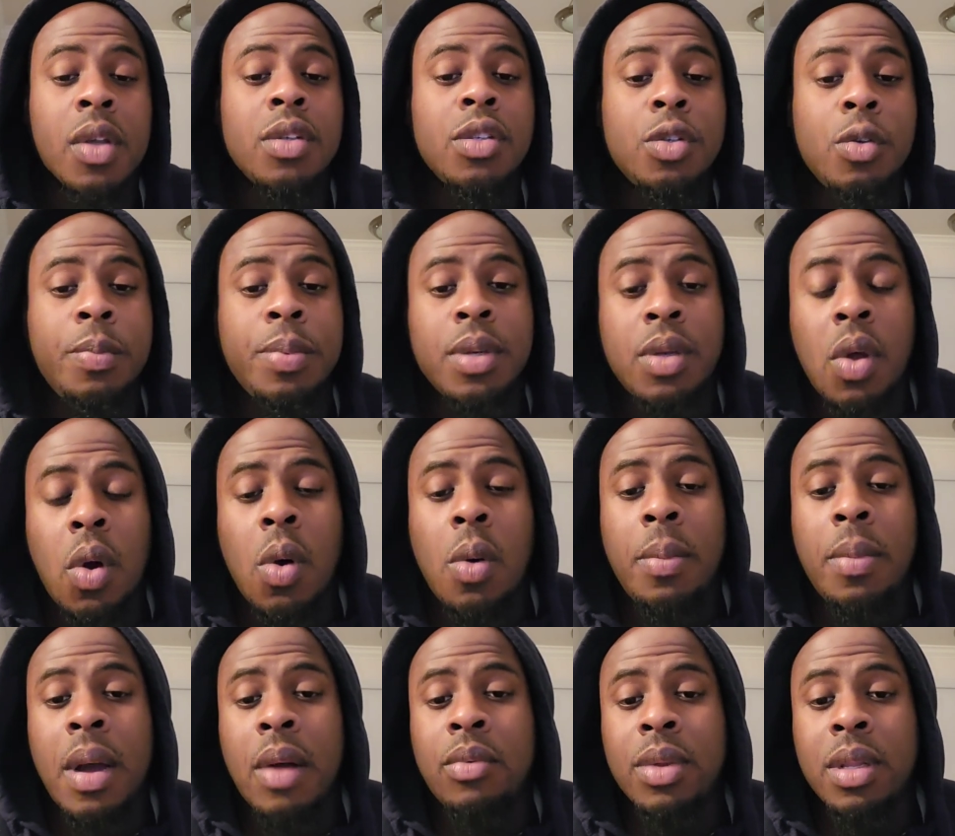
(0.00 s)
Super
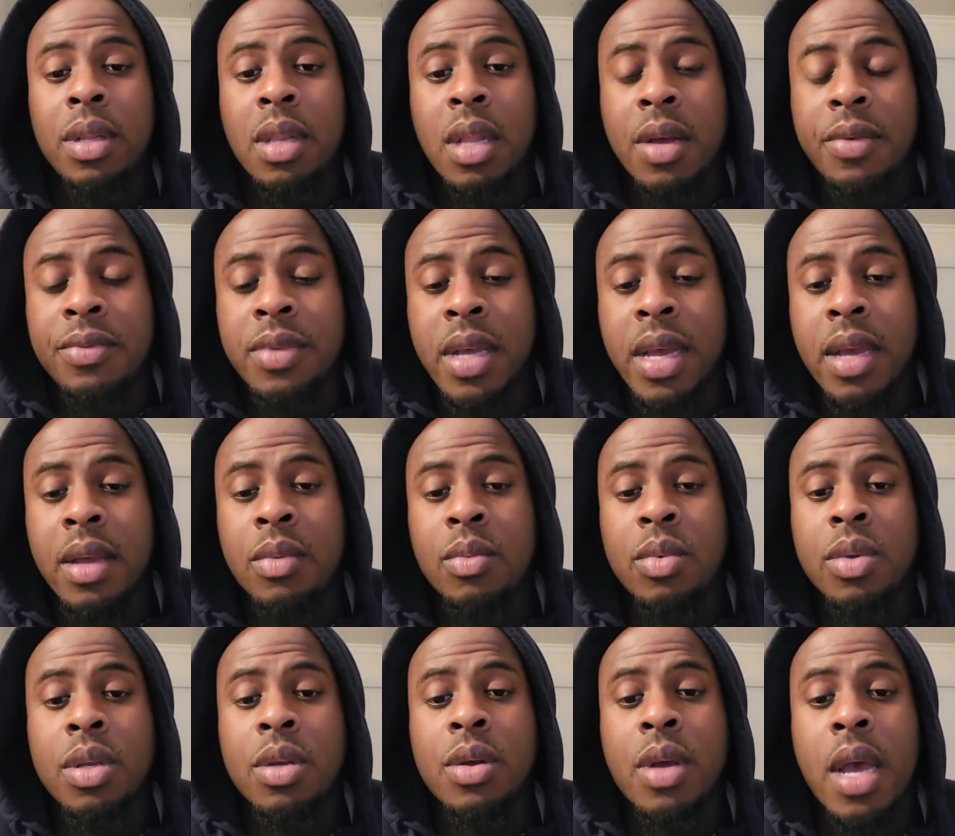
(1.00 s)
dope. I really love that.
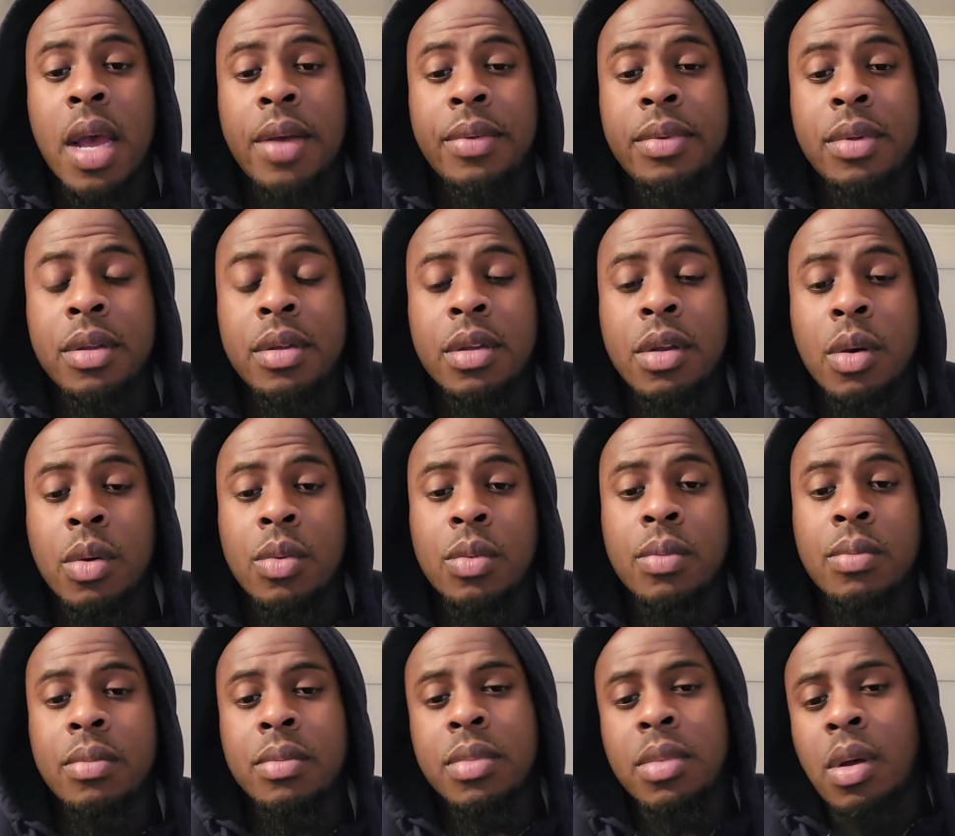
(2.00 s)
When you have,
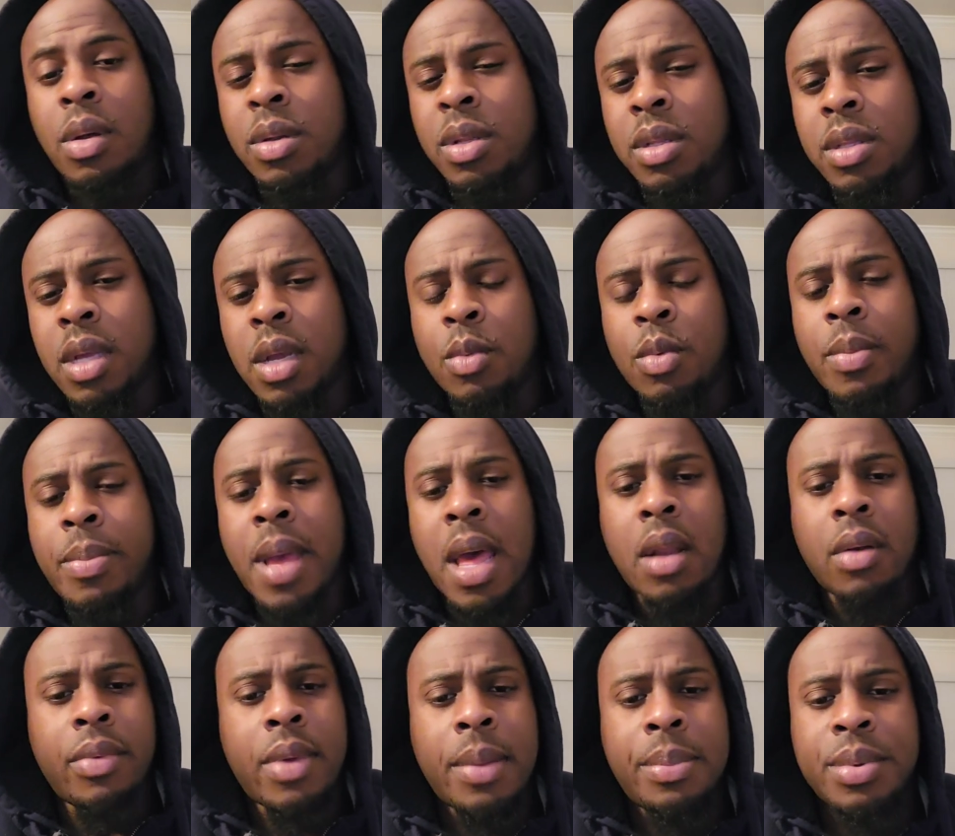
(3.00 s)
the only thing with
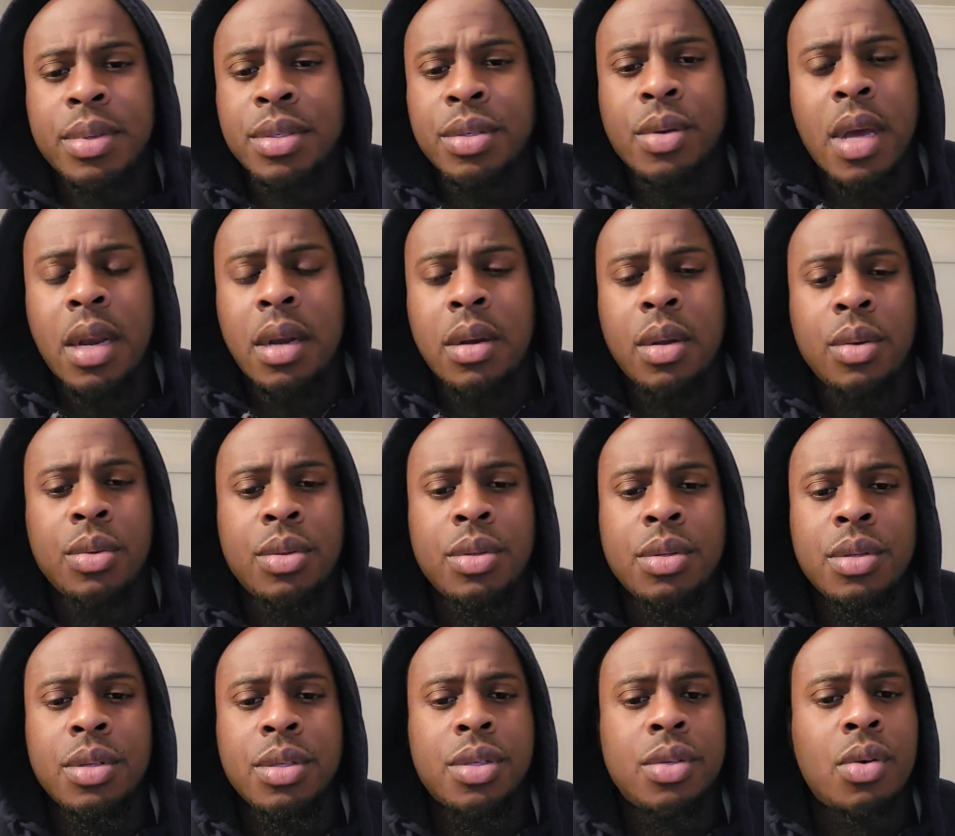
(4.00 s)
battle rap is you got to know
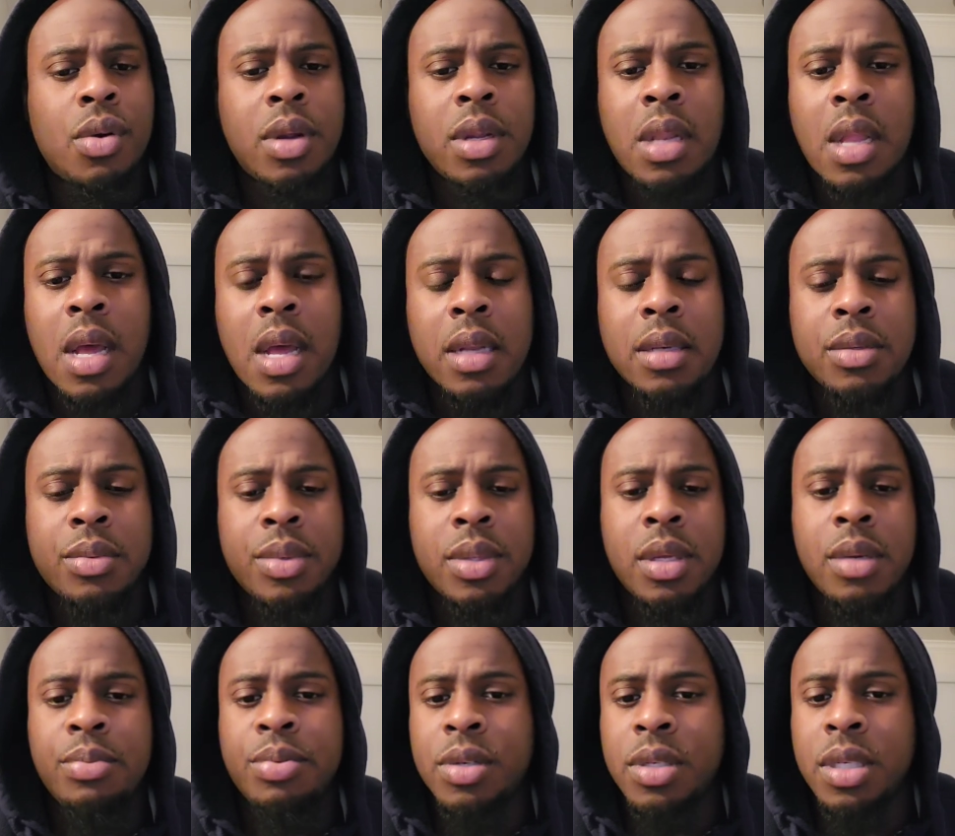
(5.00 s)
the storyline to
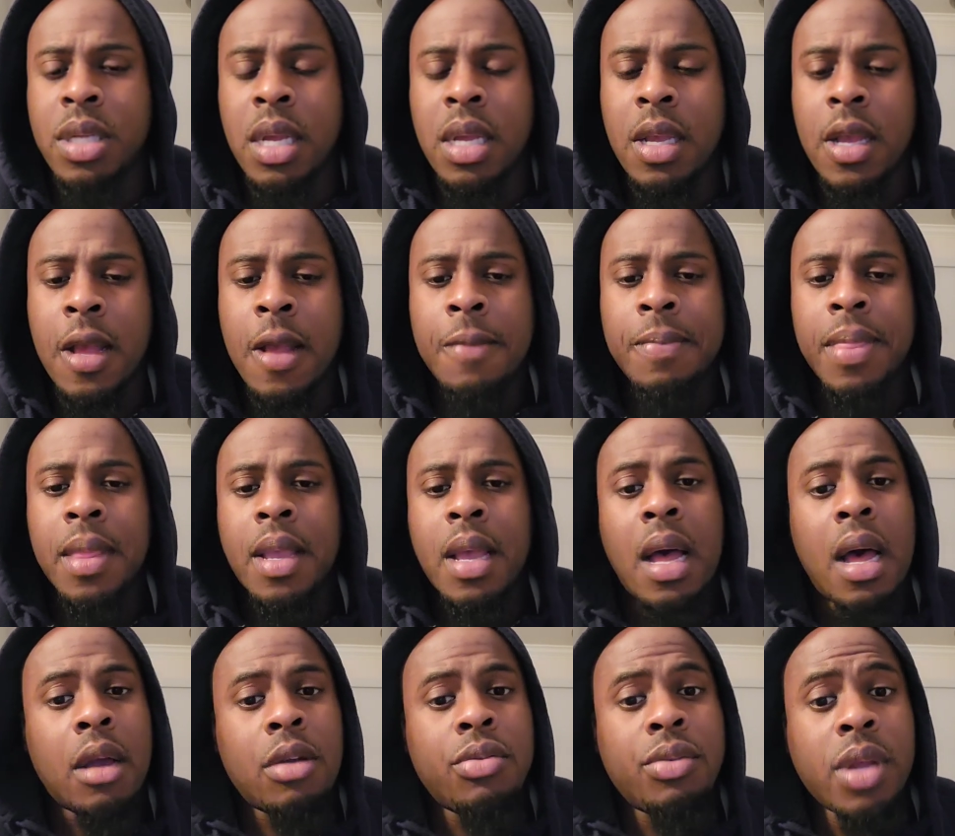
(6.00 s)
really appreciate
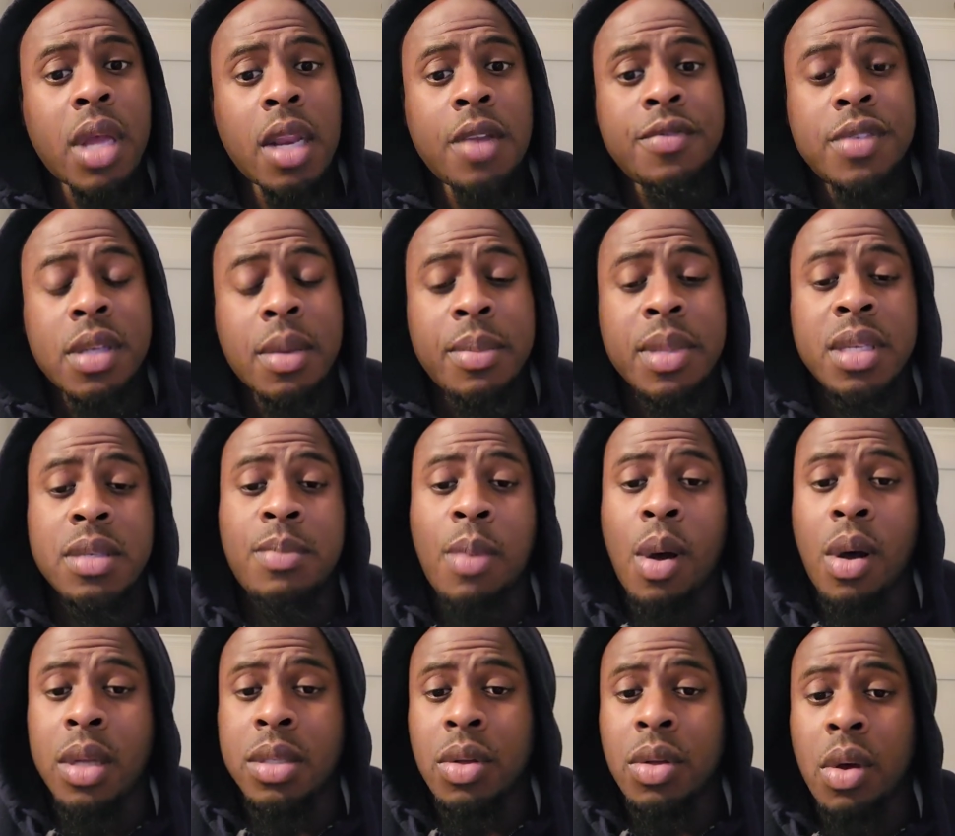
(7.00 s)
how creative some of these
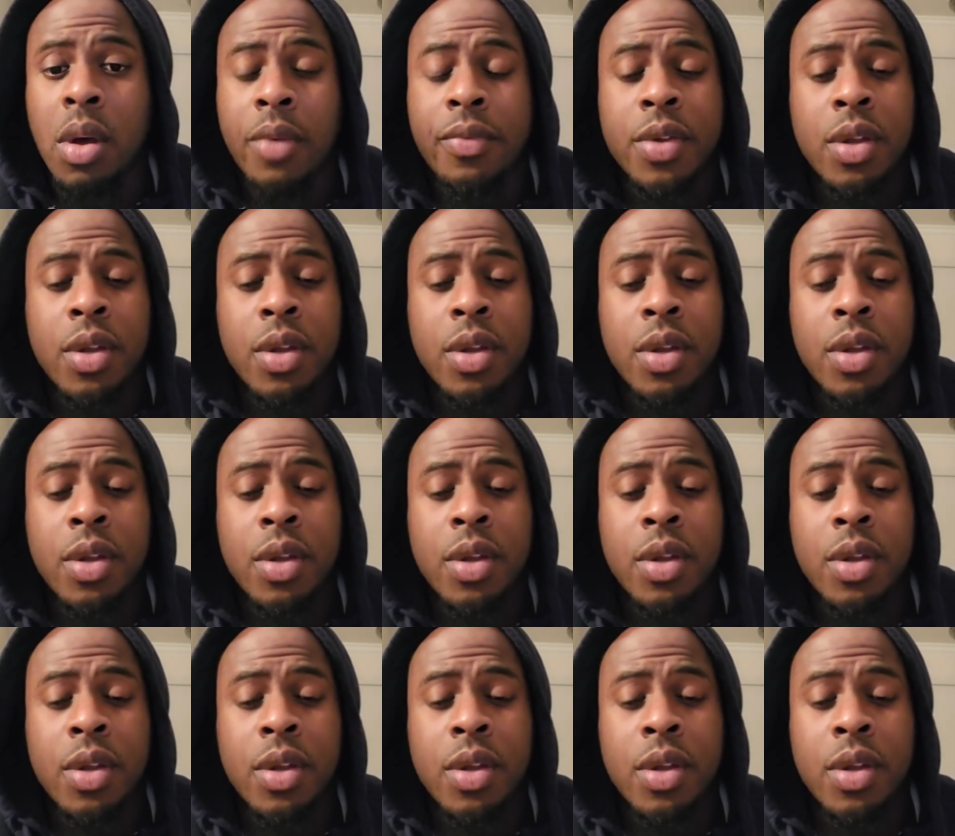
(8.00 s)
bars are.